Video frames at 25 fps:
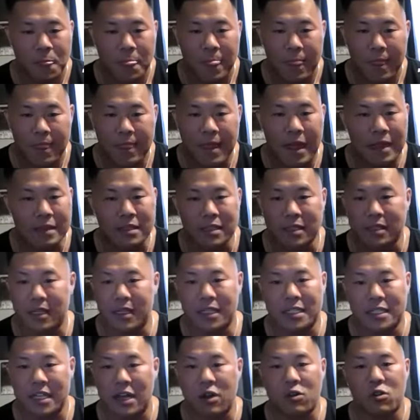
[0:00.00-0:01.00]
not to like
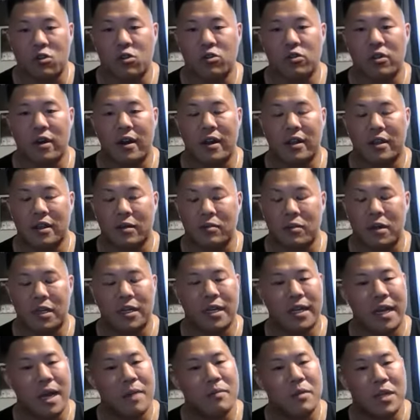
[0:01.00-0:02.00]
sound cool or anything, but
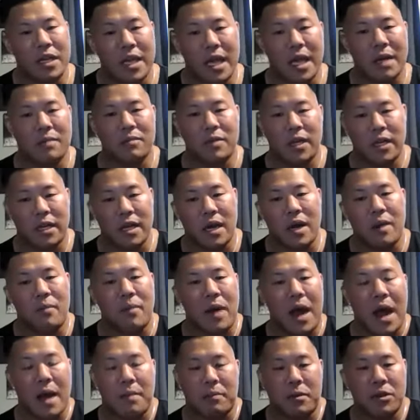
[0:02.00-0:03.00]
like I became like a
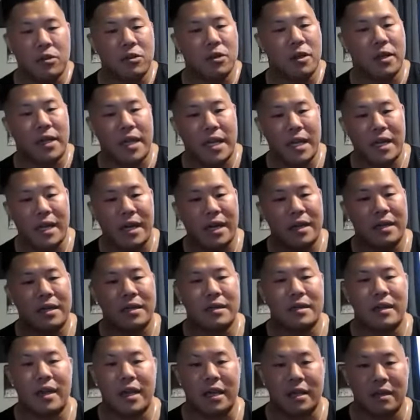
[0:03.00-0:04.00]
popular kid and
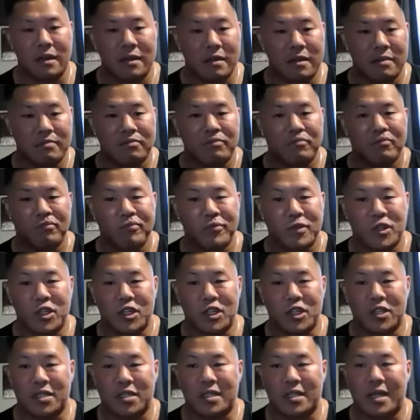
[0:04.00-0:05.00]
like
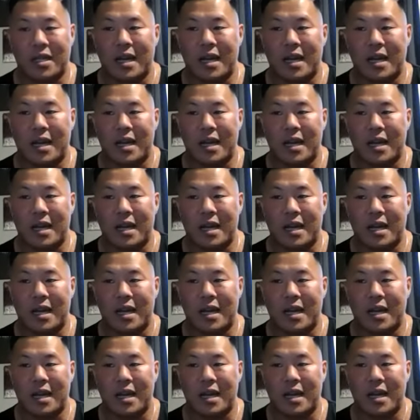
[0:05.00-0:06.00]
just kind of
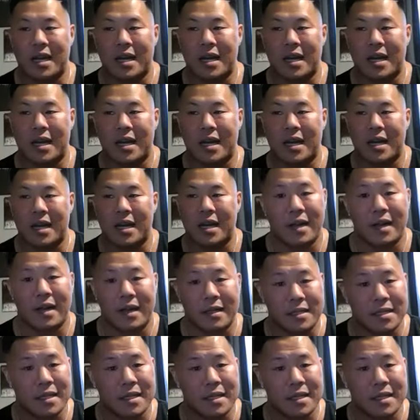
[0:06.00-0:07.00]
accepted, I'd
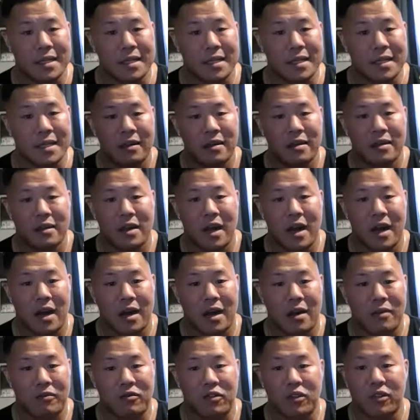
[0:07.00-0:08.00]
say,
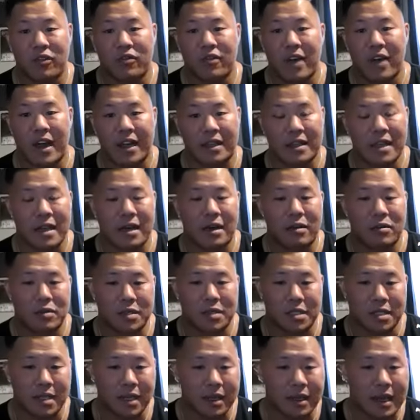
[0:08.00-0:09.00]
for the fact that I
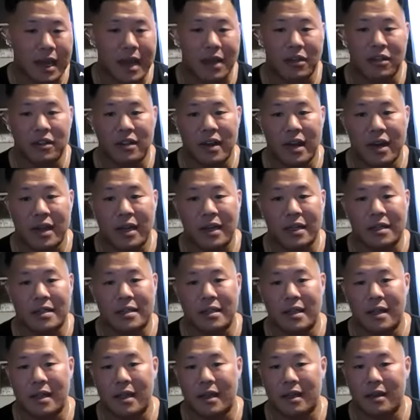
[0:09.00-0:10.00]
was like athletic
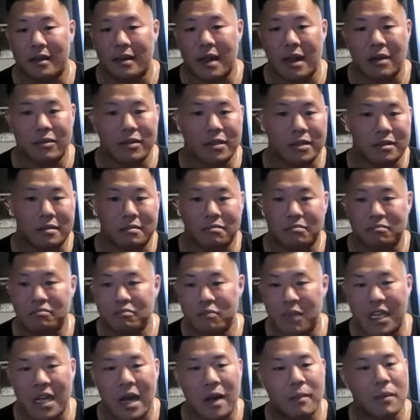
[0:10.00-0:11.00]
and I was
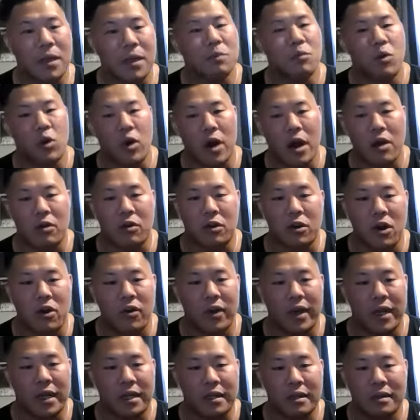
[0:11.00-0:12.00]
becoming more
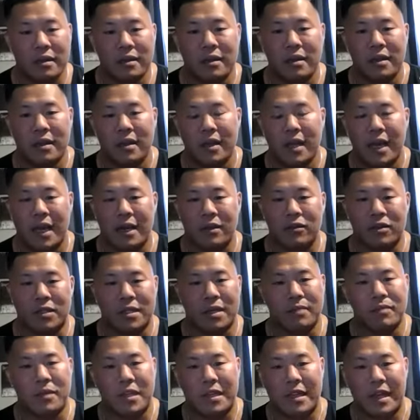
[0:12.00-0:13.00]
outgoing. And it was
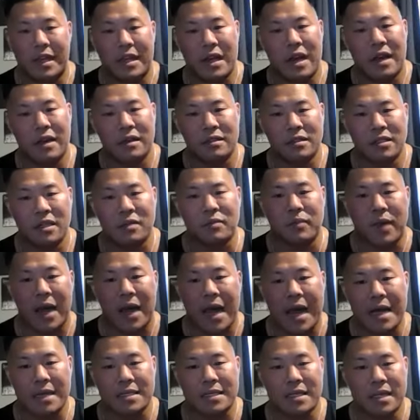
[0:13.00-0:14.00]
something they kind of looked
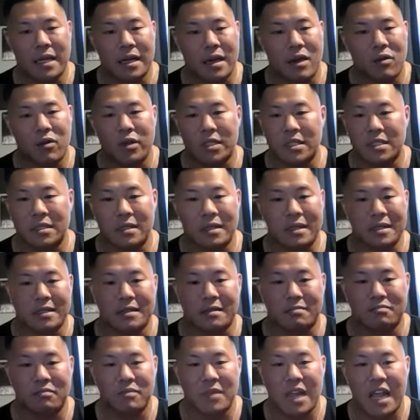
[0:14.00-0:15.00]
past. And I wasn't
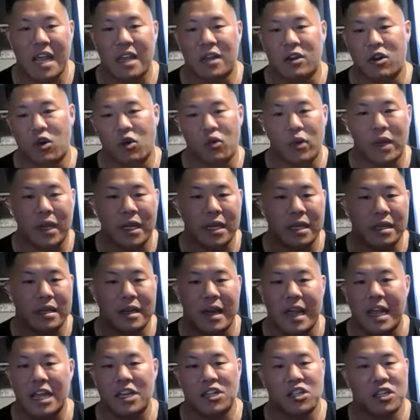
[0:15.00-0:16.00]
this Korean,
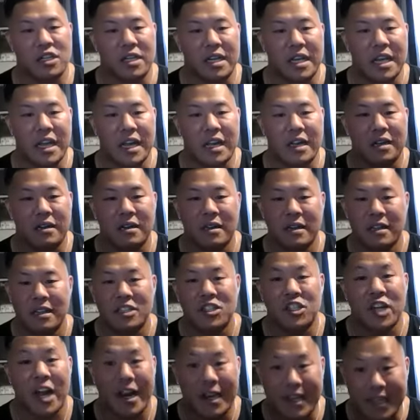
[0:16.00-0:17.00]
Asian kid,
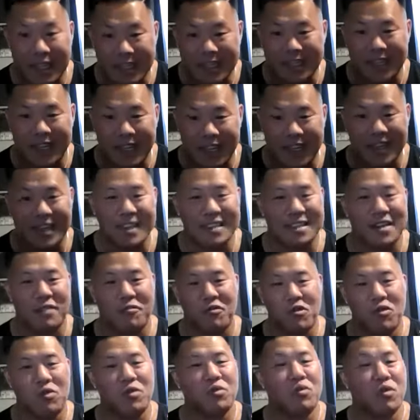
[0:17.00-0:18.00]
Chinese kid, as
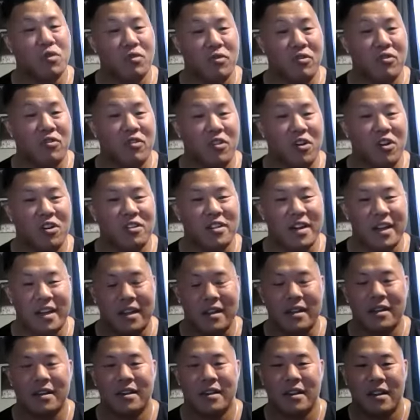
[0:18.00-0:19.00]
everyone would refer, like,
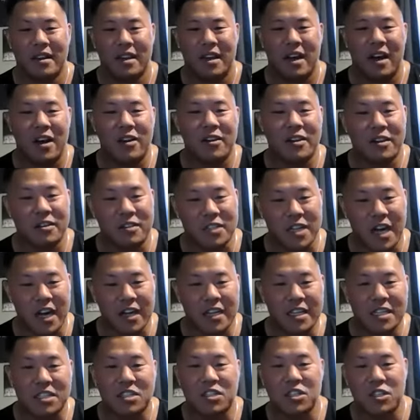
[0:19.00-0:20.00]
oh, you're
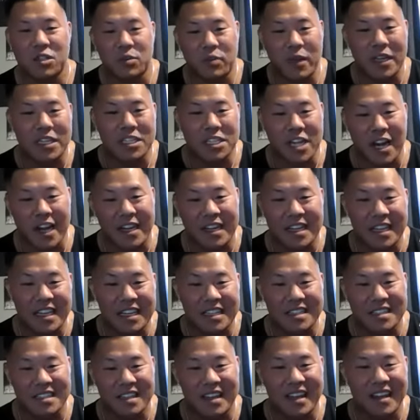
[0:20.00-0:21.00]
Chinese, do you speak
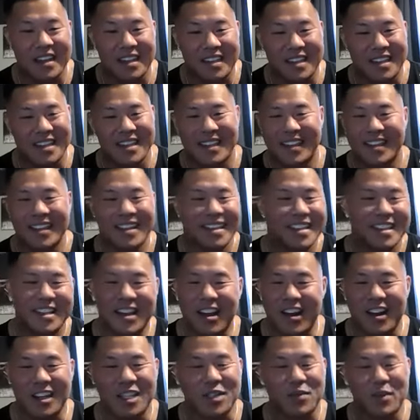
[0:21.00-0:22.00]
Chinese? Like, no,
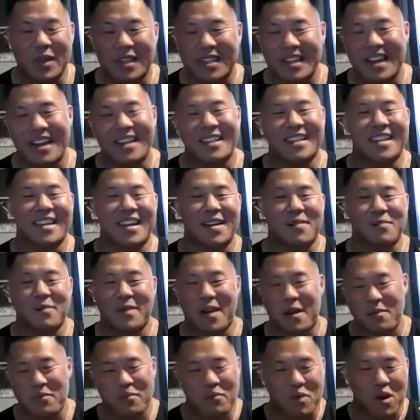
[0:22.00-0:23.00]
I speak nothing.
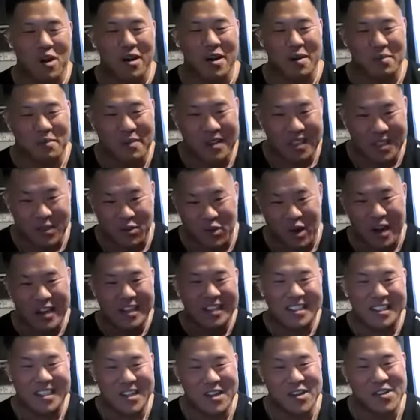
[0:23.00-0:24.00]
I'm brought up as white
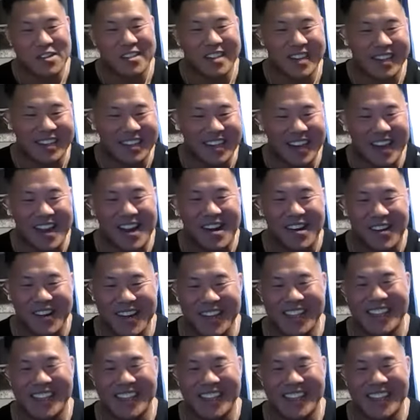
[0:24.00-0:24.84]
as you. Like, no.